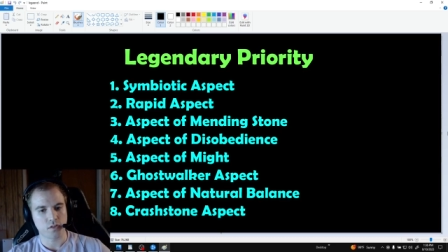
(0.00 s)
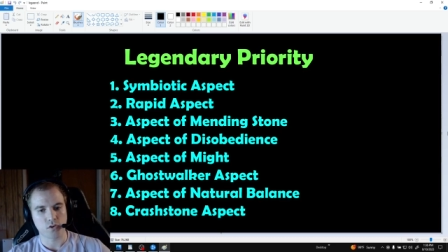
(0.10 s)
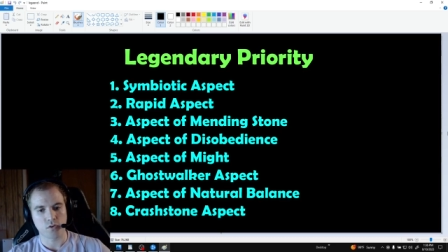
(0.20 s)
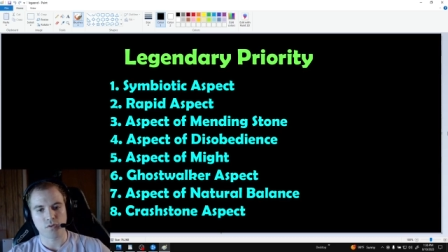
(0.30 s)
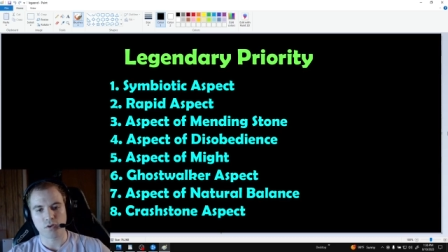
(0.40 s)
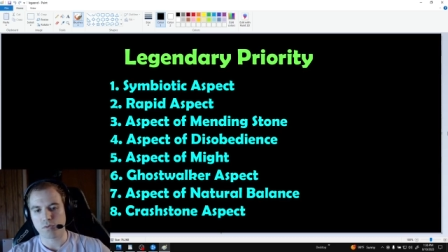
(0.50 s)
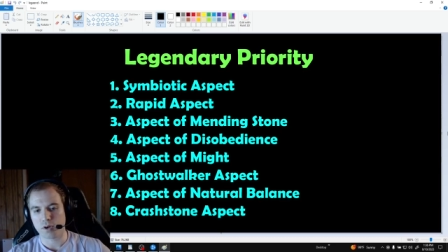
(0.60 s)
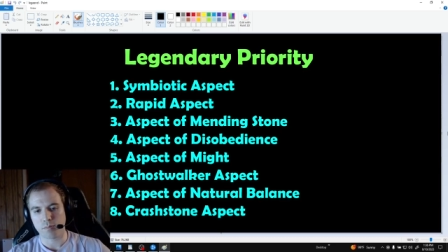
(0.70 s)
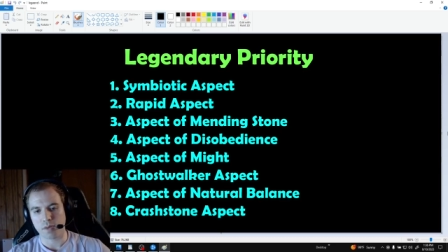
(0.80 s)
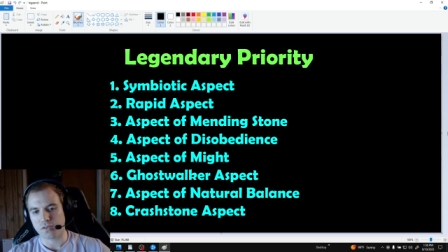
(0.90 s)
so feel free
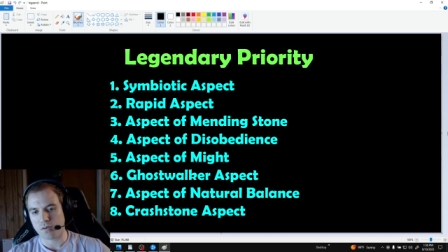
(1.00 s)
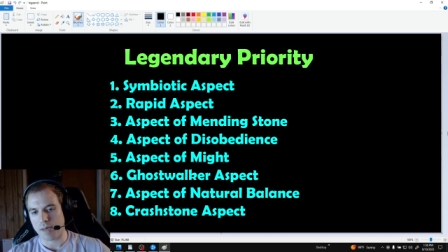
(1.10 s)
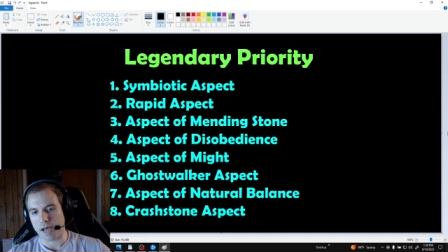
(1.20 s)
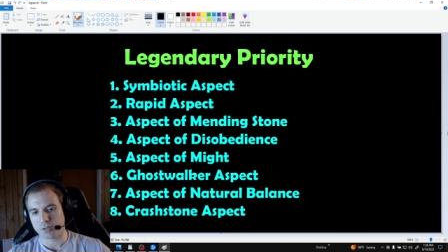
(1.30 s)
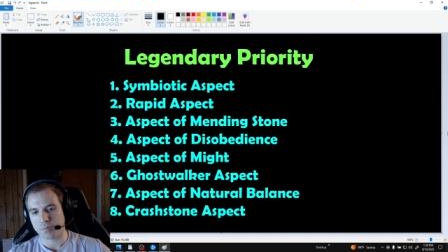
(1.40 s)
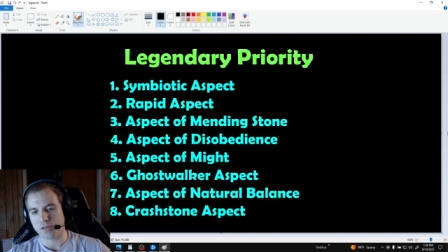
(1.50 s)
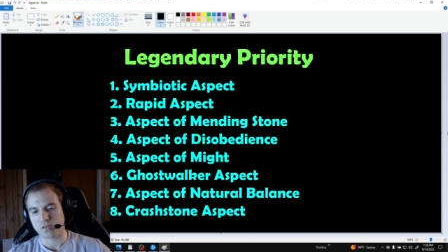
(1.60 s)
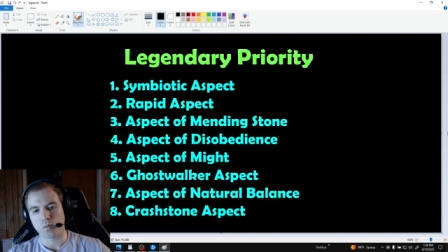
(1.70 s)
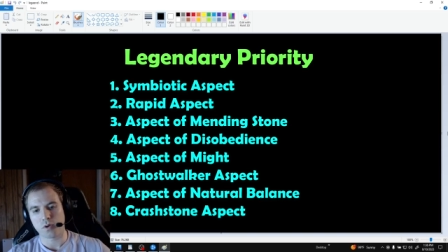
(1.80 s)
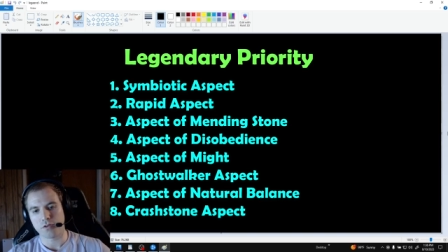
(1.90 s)
to mix and match based
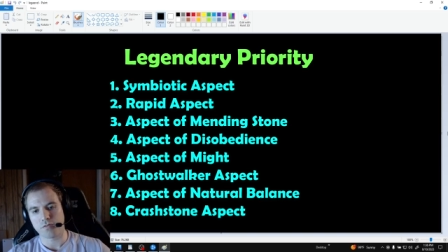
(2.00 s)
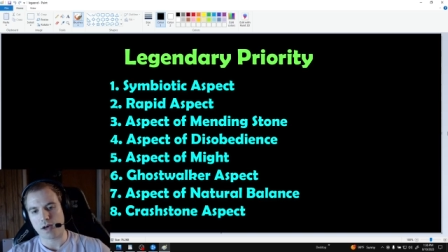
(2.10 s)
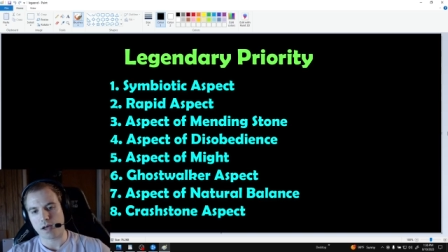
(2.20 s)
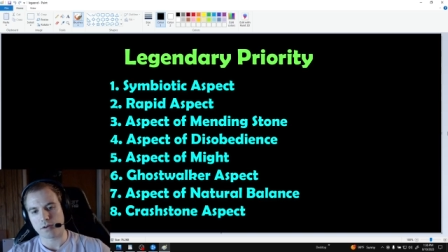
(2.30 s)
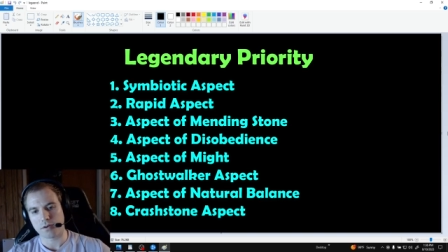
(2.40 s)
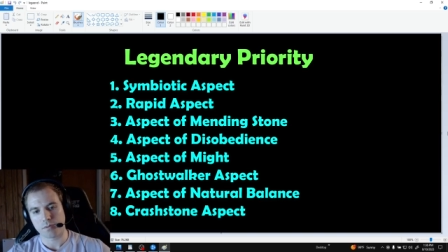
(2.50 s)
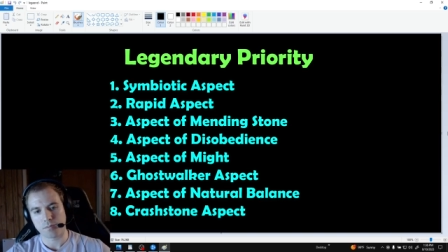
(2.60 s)
on what you find.